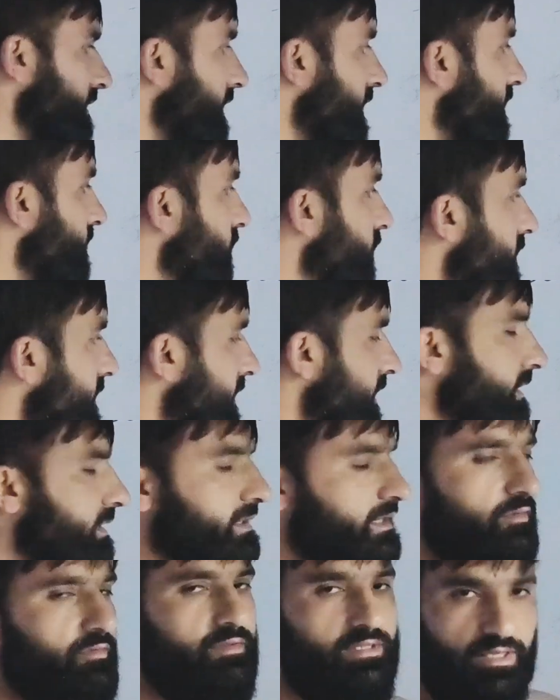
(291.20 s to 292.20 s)
is
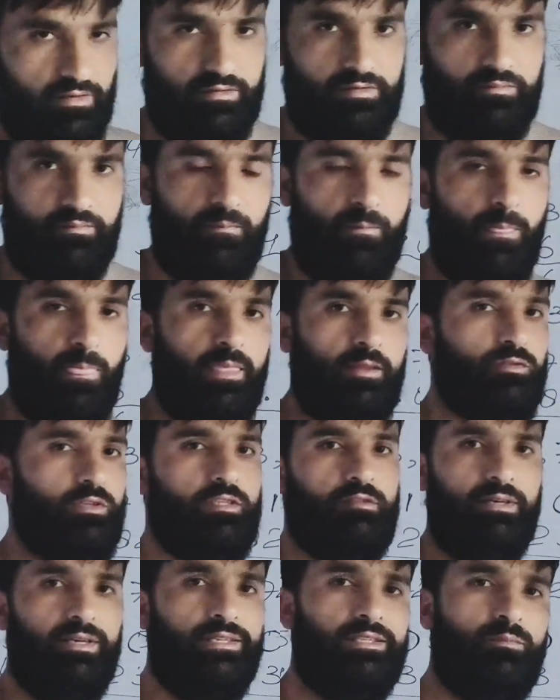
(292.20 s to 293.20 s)
6.877. So
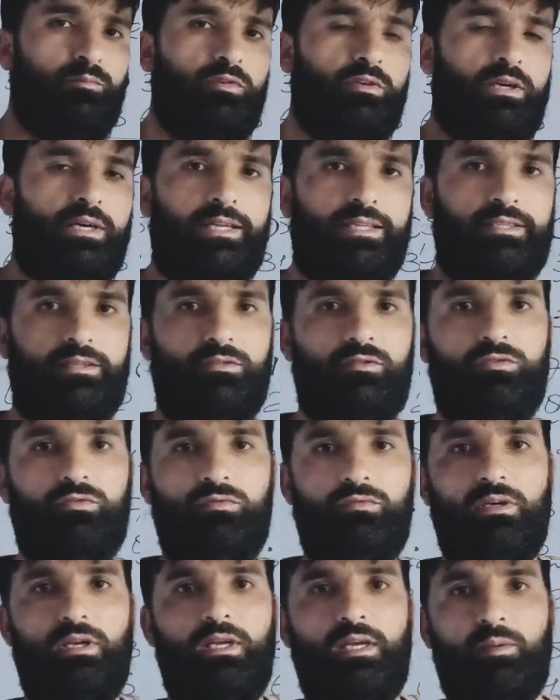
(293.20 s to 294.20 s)
it's very simple, you have nothing to
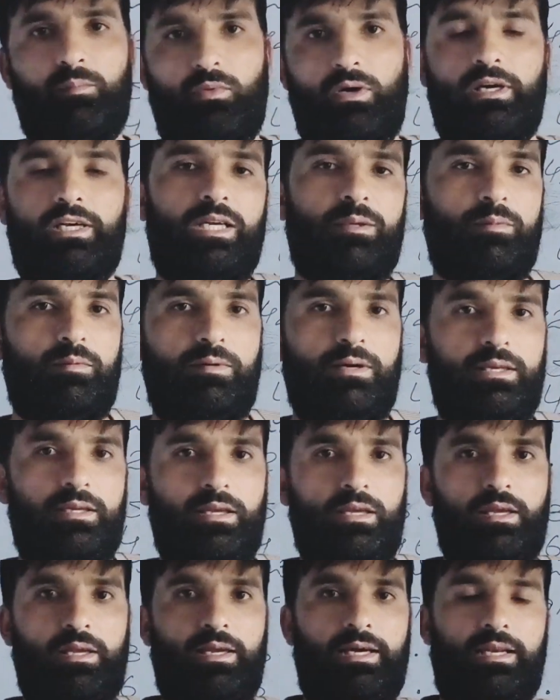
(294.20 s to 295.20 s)
do. Point number
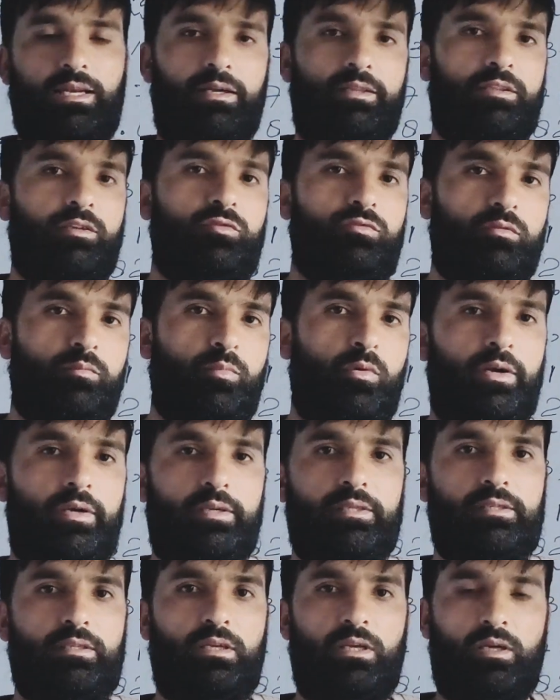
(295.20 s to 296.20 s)
1, align the 2
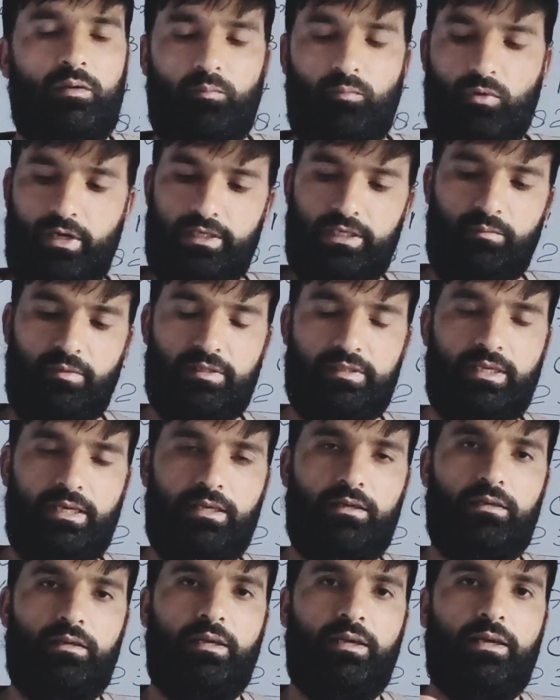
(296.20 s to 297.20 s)
points. Point number
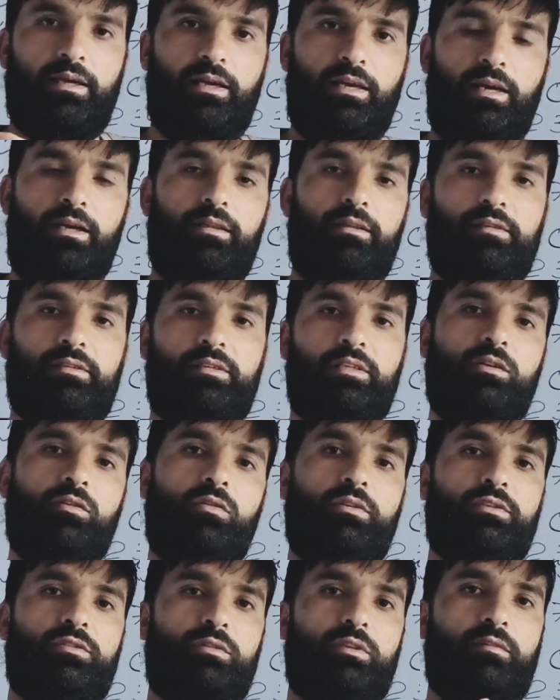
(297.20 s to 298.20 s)
2, add the
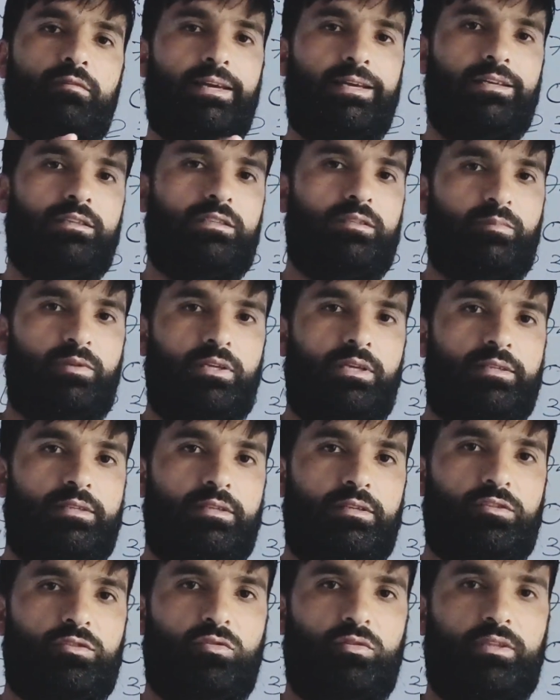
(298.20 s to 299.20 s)
zeros to the vacant
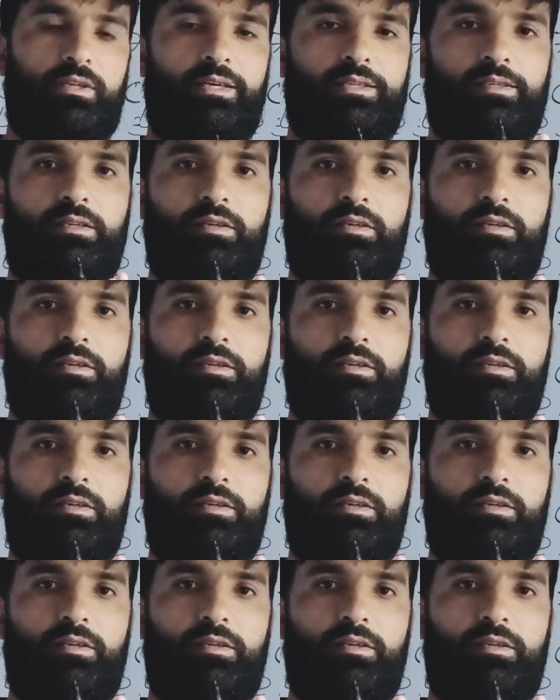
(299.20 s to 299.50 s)
places so that